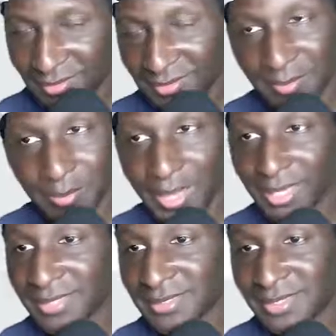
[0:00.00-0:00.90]
Man,
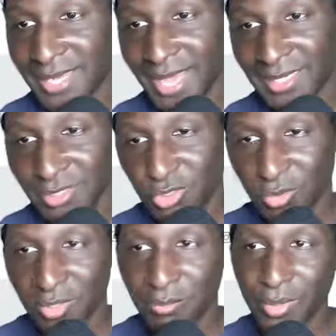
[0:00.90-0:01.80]
listen, Nike, Jordan
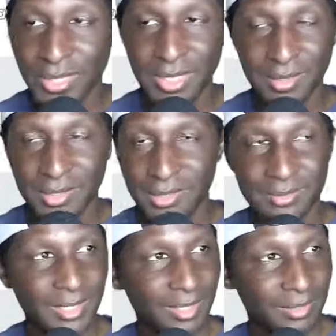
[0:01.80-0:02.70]
brand, y'all need to y'all
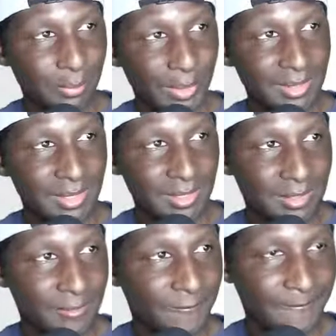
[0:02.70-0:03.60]
need to pay attention.
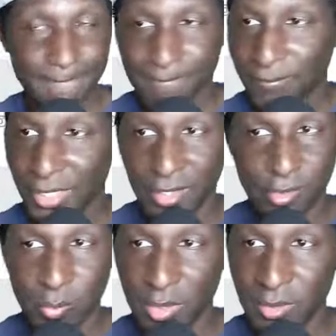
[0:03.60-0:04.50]
Y'all don't
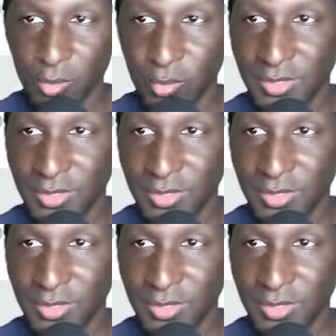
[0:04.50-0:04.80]
want to lose that